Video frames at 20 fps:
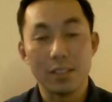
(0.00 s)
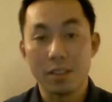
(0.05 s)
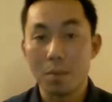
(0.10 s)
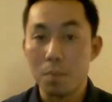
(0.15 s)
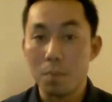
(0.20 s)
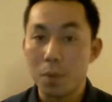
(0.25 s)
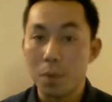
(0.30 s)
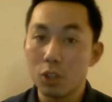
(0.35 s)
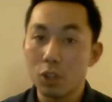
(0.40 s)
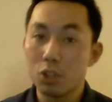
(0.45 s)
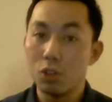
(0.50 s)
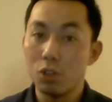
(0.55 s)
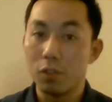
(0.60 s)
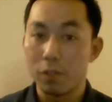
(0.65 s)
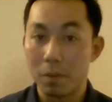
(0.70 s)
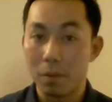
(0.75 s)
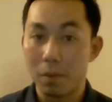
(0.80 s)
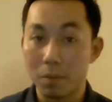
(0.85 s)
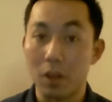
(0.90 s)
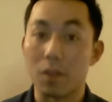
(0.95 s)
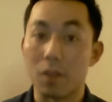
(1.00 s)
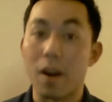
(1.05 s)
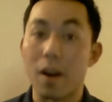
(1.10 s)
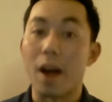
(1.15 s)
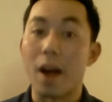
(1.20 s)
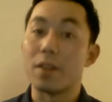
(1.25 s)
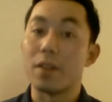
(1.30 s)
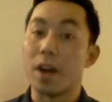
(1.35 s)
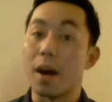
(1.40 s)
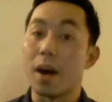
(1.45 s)
to build you from the
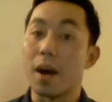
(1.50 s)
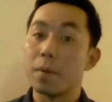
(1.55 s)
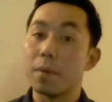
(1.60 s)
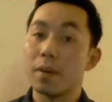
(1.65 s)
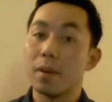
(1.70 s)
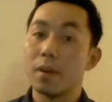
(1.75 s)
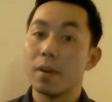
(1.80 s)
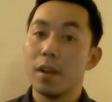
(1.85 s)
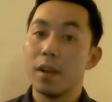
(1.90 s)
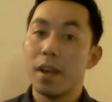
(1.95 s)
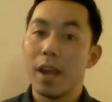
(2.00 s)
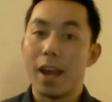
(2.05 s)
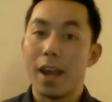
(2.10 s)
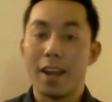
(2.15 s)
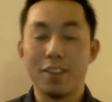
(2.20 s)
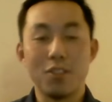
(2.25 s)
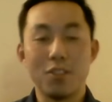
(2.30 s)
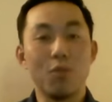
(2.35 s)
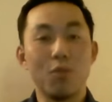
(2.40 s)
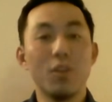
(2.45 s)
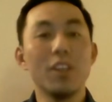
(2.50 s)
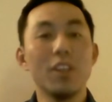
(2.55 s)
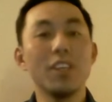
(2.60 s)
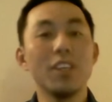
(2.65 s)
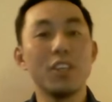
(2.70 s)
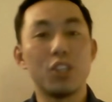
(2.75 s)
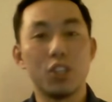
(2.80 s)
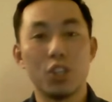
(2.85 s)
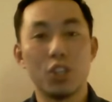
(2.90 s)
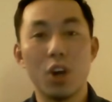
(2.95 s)
ground up and to really
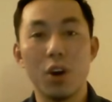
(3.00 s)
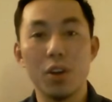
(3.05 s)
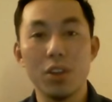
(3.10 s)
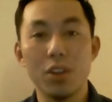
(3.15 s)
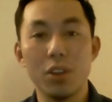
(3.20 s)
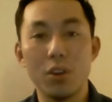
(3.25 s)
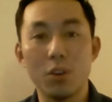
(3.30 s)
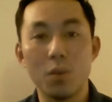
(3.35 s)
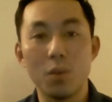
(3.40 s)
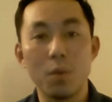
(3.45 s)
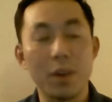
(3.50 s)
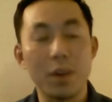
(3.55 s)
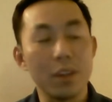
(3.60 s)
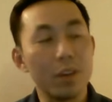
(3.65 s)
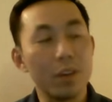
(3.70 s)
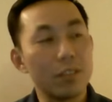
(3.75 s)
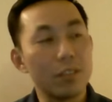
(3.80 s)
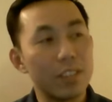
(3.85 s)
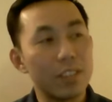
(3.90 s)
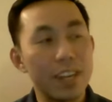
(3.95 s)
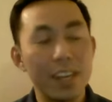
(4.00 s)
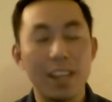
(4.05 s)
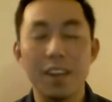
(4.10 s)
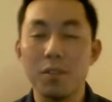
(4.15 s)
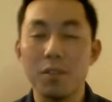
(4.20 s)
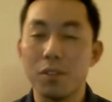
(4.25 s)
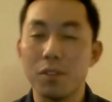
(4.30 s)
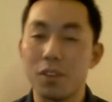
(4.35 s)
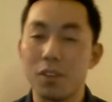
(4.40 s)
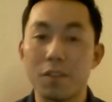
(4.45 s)
show you, when you're sitting
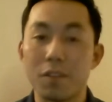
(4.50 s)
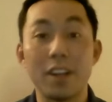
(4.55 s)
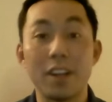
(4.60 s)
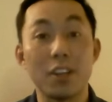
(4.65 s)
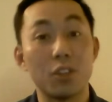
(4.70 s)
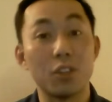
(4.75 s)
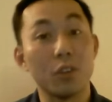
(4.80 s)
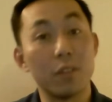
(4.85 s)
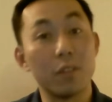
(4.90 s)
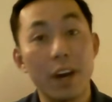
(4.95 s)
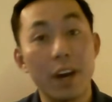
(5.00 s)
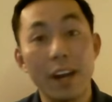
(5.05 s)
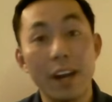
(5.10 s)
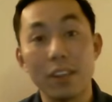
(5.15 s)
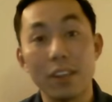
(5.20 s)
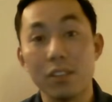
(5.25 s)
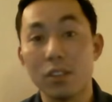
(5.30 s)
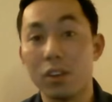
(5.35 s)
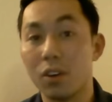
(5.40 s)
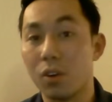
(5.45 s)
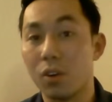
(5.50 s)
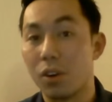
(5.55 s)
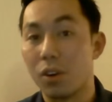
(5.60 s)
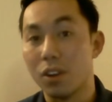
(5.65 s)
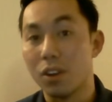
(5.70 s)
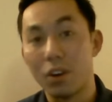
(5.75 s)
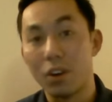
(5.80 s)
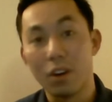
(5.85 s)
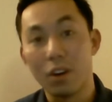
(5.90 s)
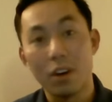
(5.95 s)
in with your financial advisor or
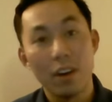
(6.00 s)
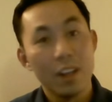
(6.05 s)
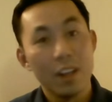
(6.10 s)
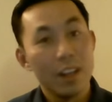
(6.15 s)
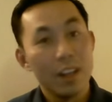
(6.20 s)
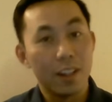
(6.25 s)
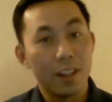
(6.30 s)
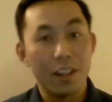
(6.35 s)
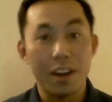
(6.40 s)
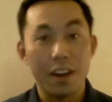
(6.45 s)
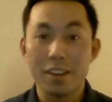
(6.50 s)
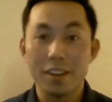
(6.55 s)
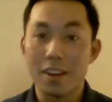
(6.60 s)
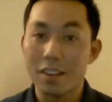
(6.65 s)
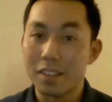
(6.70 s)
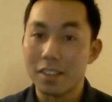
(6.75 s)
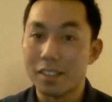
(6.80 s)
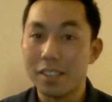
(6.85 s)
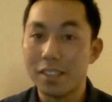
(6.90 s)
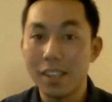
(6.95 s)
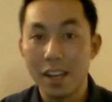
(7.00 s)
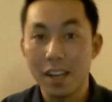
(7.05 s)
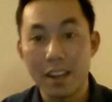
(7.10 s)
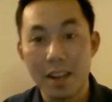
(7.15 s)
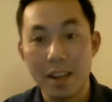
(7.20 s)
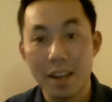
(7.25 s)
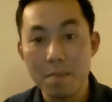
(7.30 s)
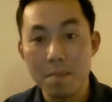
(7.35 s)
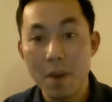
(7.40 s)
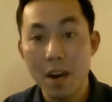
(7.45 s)
you're logged on to
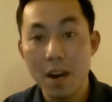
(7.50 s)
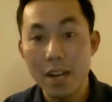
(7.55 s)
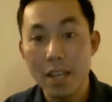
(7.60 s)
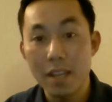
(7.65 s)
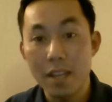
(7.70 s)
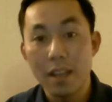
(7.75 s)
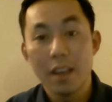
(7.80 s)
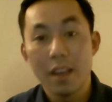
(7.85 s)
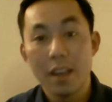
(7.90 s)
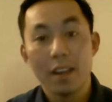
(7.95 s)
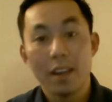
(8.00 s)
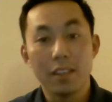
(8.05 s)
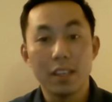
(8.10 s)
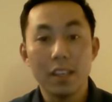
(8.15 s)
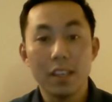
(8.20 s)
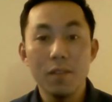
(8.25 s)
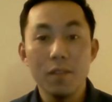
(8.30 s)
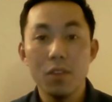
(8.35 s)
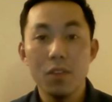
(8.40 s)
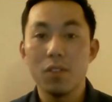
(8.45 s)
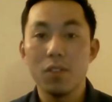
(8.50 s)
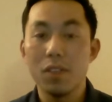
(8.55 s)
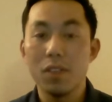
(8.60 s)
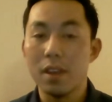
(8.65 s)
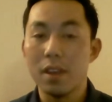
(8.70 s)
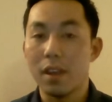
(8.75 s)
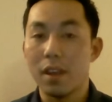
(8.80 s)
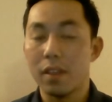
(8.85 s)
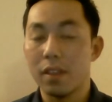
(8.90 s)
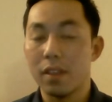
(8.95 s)
CNN Money, to give
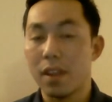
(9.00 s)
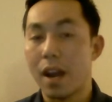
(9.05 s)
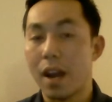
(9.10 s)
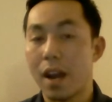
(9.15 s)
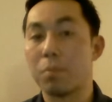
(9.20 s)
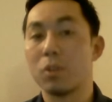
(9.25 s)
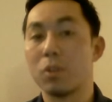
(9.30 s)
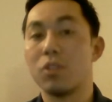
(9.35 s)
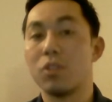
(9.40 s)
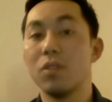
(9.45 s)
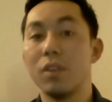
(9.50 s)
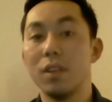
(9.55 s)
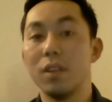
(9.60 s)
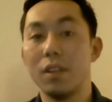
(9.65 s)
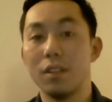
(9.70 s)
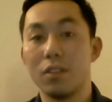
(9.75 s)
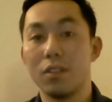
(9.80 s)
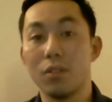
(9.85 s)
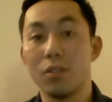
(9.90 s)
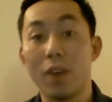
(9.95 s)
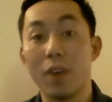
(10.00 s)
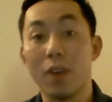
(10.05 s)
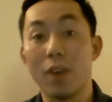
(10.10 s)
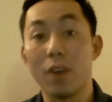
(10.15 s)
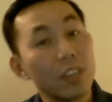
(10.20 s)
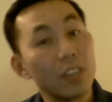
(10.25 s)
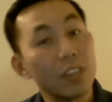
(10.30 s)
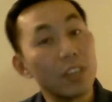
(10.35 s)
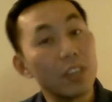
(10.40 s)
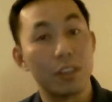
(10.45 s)
you the opportunity to
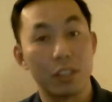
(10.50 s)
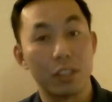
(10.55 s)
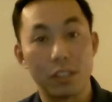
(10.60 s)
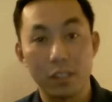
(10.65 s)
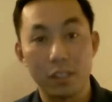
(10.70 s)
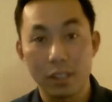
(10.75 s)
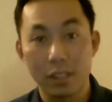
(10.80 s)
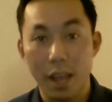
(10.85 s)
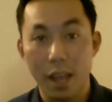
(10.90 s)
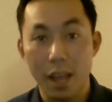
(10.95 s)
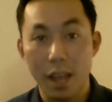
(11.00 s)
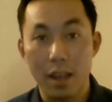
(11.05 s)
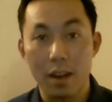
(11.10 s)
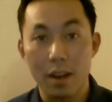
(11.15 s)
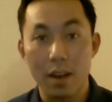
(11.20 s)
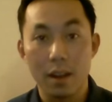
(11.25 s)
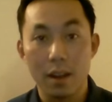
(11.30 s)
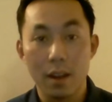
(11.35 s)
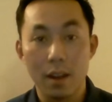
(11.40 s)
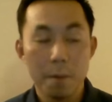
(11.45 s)
actually understand